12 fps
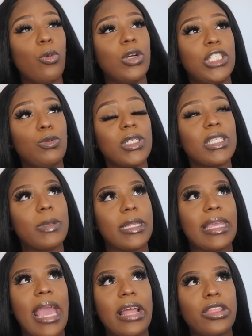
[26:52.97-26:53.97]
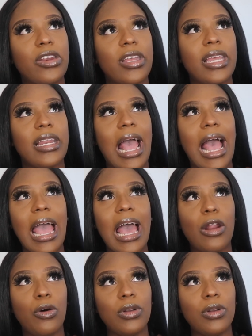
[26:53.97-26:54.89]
when she went to put the catheter in i had